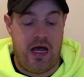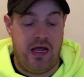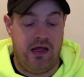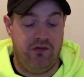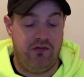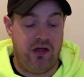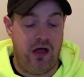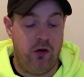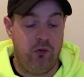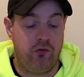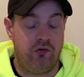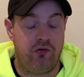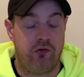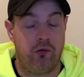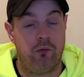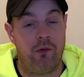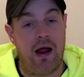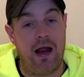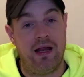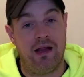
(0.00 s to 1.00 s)
He's out,
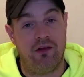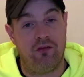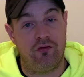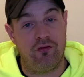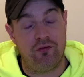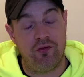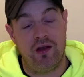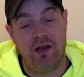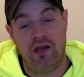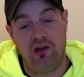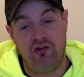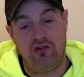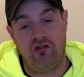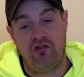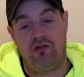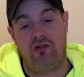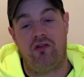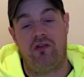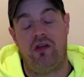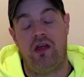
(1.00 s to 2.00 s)
the rally is
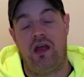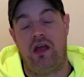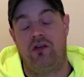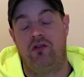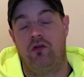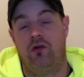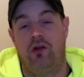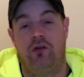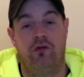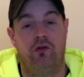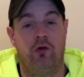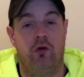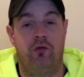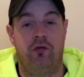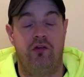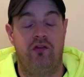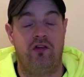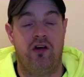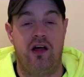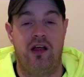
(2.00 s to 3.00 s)
finished. I don't even know if
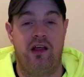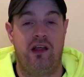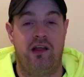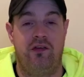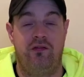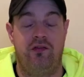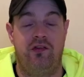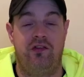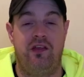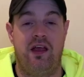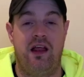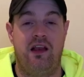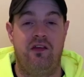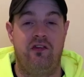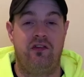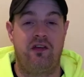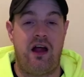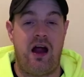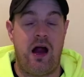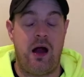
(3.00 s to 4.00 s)
he's getting
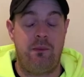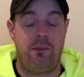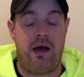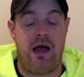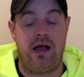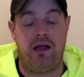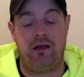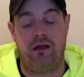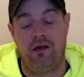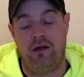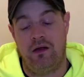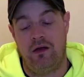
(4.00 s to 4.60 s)
his car back.